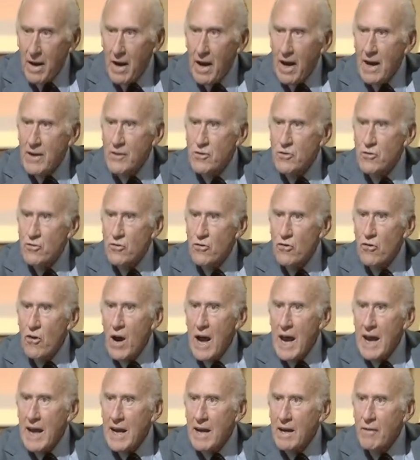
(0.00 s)
A
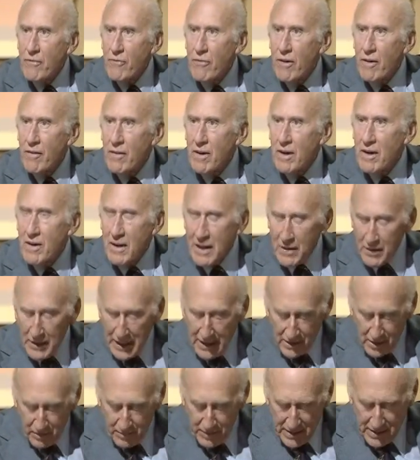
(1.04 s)
tray for
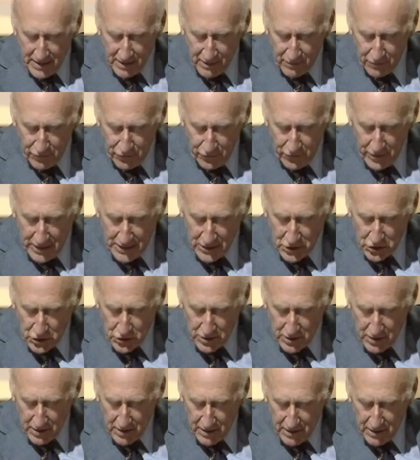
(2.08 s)
incubating fish,